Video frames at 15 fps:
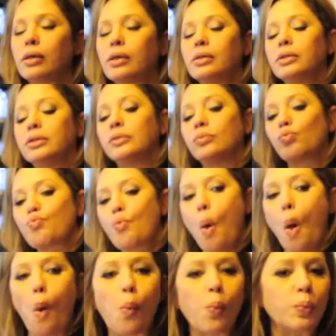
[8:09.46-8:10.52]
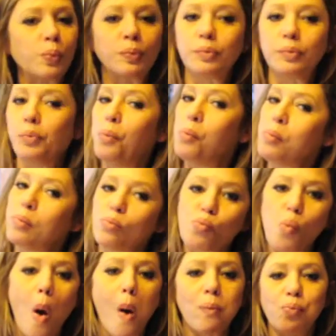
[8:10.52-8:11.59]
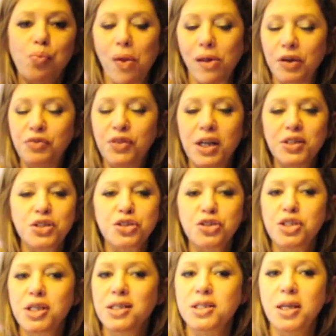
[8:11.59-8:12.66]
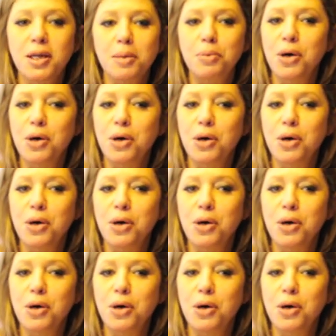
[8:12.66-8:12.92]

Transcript: if that doesn't taste like a party, I don't know what, what, what does.